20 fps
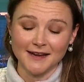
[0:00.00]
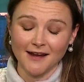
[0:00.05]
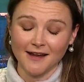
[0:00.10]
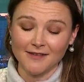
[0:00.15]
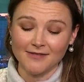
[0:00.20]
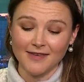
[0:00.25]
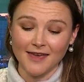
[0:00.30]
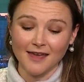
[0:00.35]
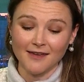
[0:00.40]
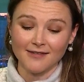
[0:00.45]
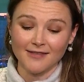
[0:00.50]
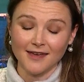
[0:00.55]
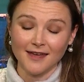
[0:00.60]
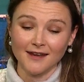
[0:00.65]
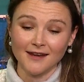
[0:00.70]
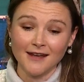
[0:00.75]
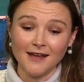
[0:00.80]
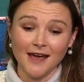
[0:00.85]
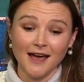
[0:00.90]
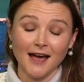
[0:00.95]
I think
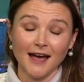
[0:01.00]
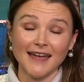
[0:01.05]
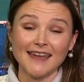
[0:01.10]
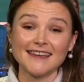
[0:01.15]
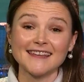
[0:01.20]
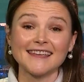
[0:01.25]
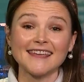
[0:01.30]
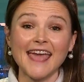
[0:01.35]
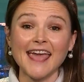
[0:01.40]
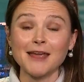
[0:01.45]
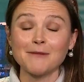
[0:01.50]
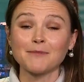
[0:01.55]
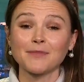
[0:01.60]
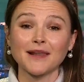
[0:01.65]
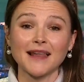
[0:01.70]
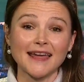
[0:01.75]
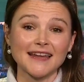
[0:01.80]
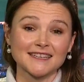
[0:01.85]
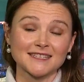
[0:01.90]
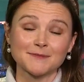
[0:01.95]
that uh, in
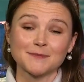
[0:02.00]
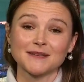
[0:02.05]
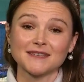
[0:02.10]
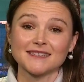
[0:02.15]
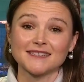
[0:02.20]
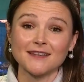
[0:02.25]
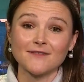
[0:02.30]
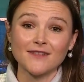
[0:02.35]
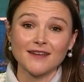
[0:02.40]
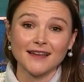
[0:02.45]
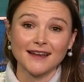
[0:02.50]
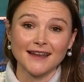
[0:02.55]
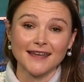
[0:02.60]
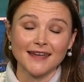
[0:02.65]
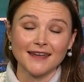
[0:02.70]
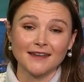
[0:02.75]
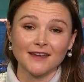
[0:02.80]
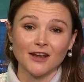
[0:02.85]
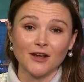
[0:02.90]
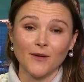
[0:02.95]
gameplay
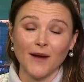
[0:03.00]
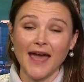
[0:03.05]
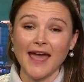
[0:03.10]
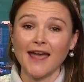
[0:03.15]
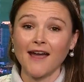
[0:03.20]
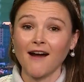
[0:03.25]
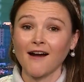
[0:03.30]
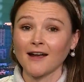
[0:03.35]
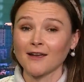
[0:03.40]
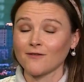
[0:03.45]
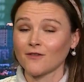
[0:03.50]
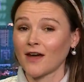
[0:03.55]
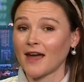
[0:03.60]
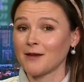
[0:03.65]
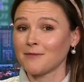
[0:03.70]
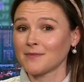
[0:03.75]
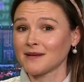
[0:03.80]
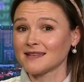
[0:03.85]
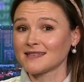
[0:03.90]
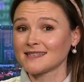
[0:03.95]
specifically, you know, AI for
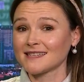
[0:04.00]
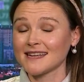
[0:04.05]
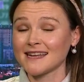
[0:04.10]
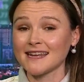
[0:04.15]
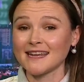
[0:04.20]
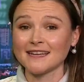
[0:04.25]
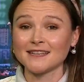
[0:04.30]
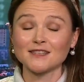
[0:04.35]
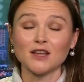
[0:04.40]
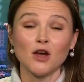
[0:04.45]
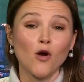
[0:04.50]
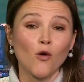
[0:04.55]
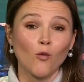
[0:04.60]
NPCs,